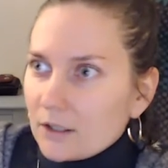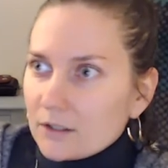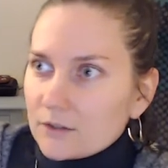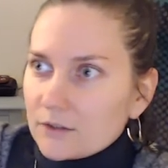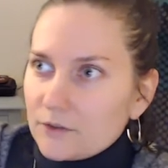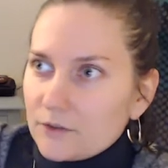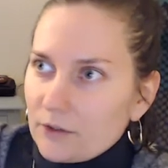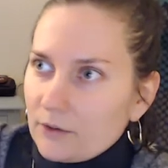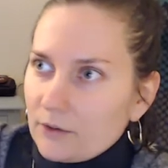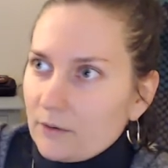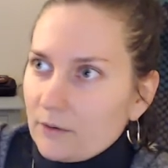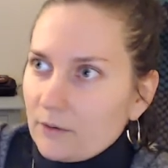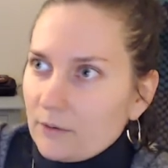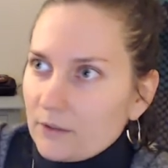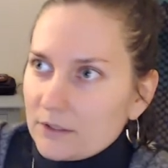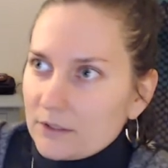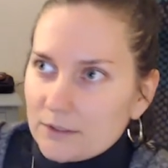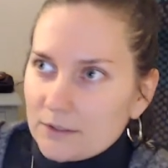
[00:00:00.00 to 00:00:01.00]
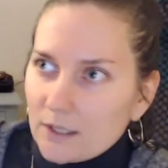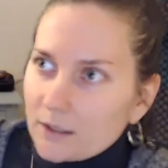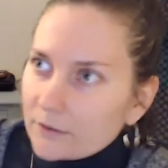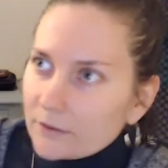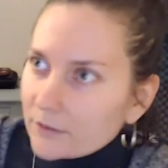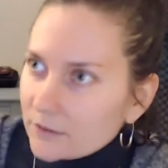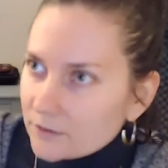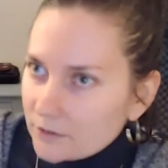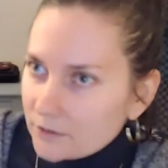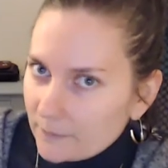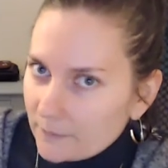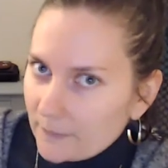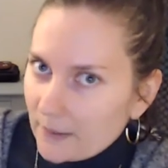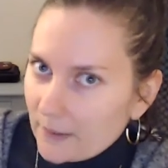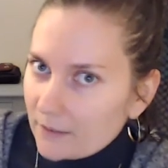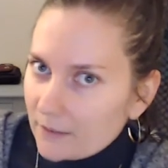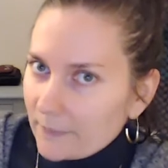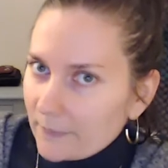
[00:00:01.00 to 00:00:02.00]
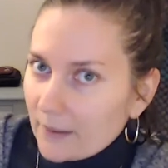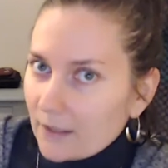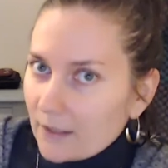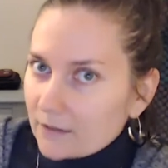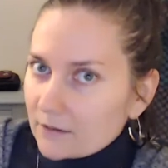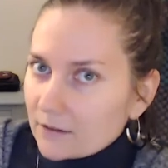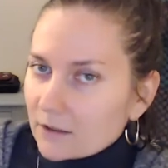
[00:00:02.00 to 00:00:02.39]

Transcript: so it's not going to impact the